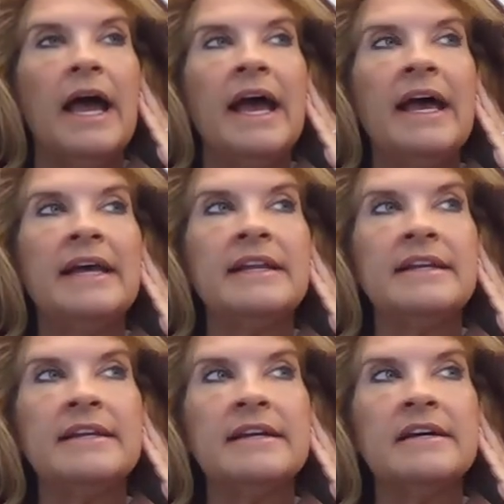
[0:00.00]

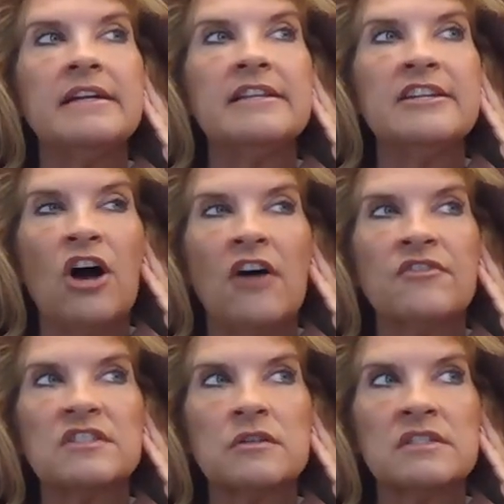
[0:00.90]
And the
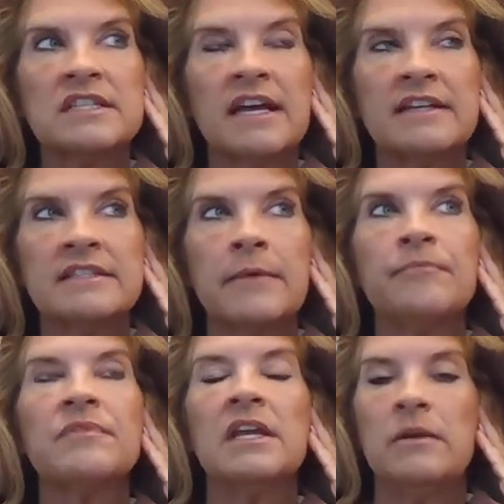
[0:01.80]
officer says,
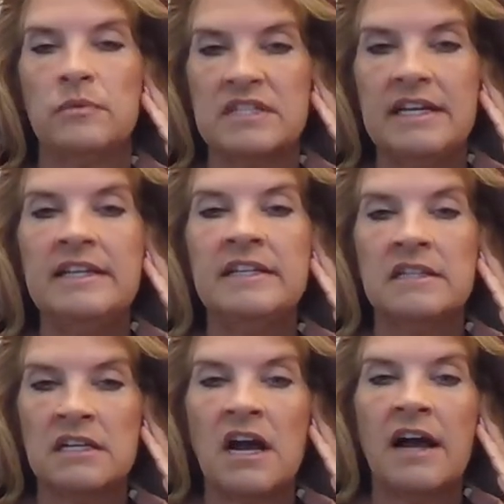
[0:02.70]
he was eating
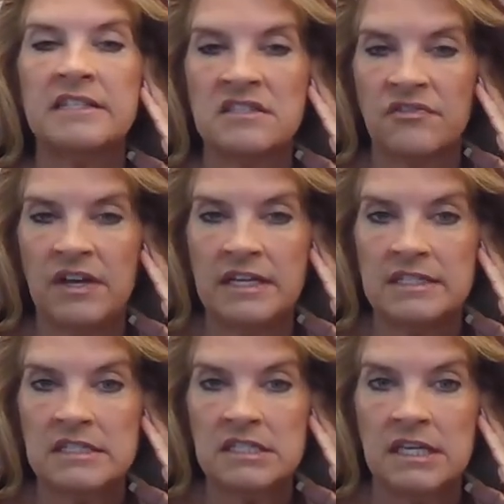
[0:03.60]
the guy's
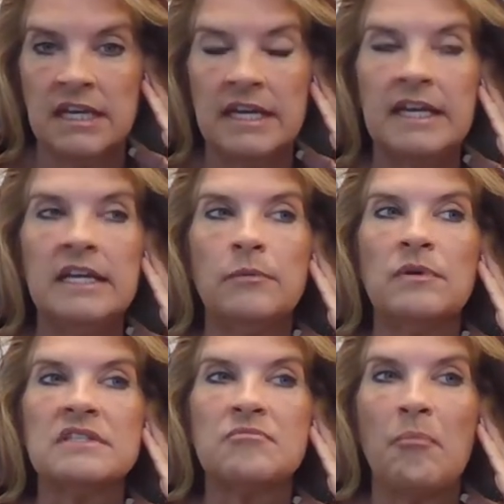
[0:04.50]
face. He
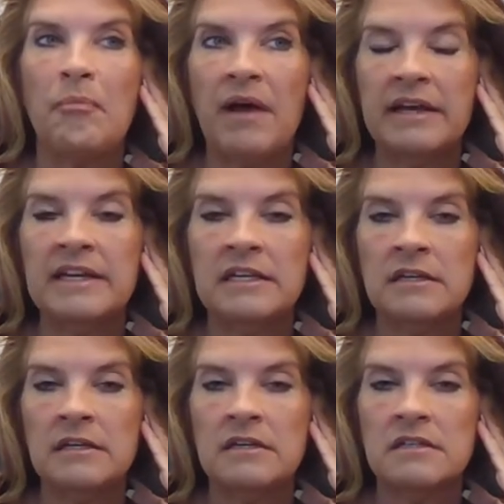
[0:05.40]
was
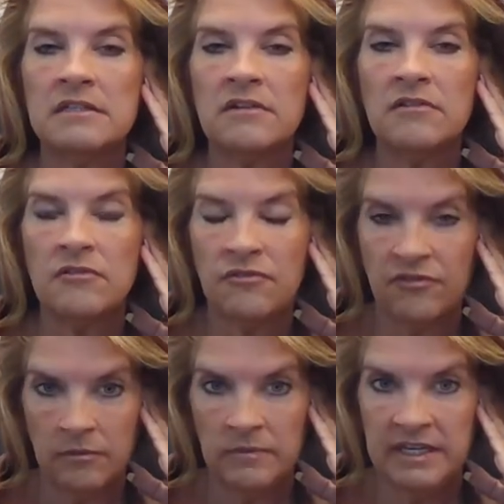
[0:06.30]
begging
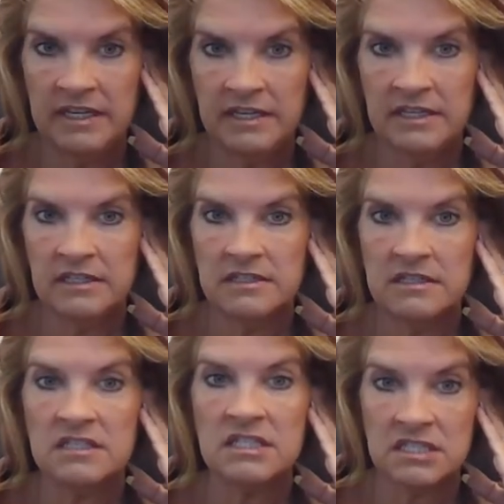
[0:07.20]
for me
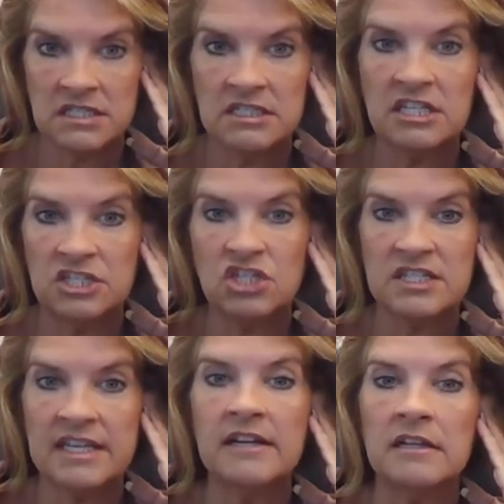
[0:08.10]
to
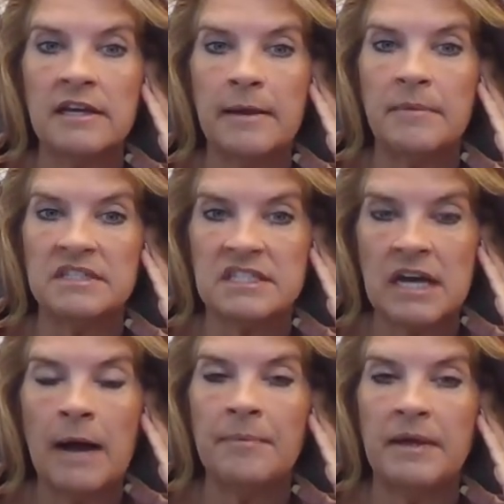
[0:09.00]
just kill him and
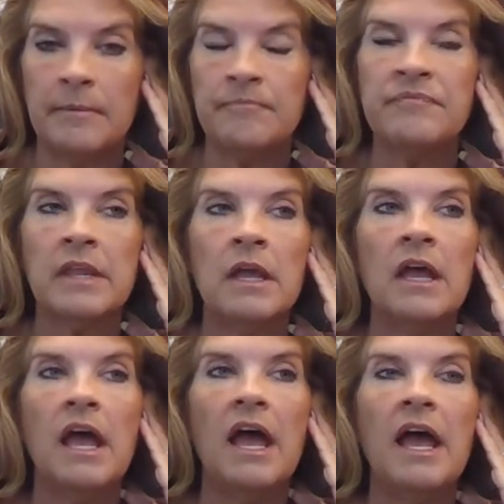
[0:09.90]
stop him,
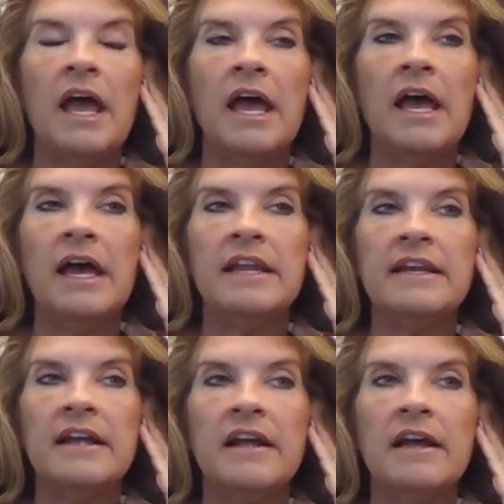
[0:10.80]

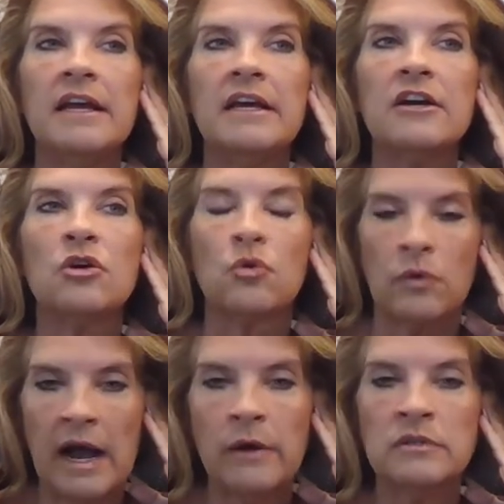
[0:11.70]
and
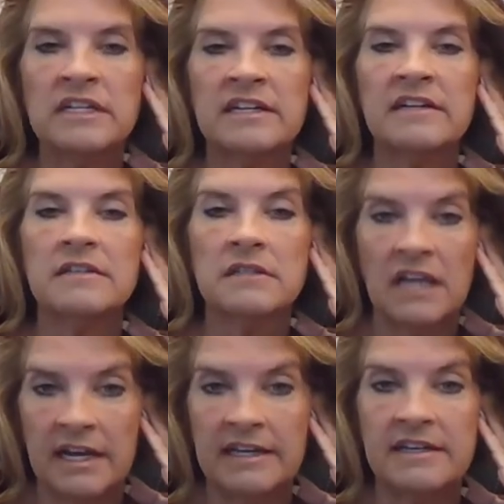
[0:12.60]
growling
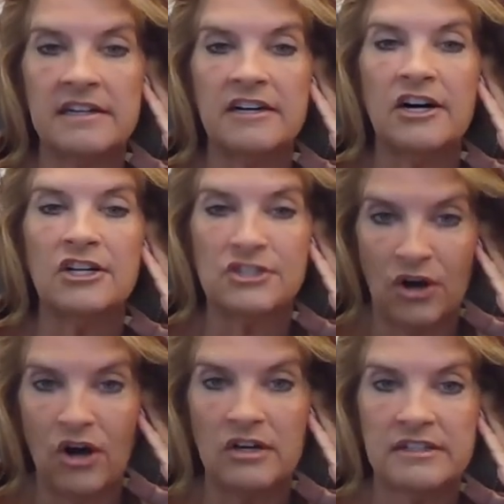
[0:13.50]
like a
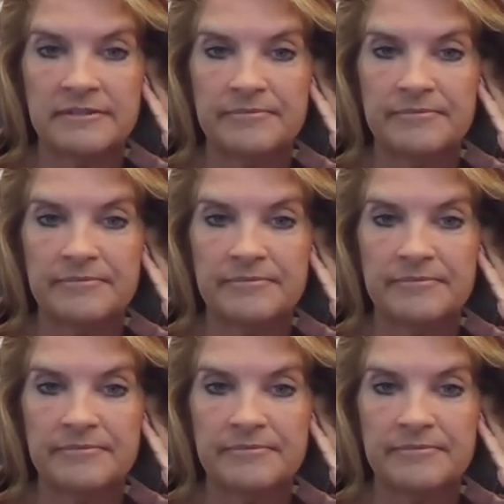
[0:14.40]
dog.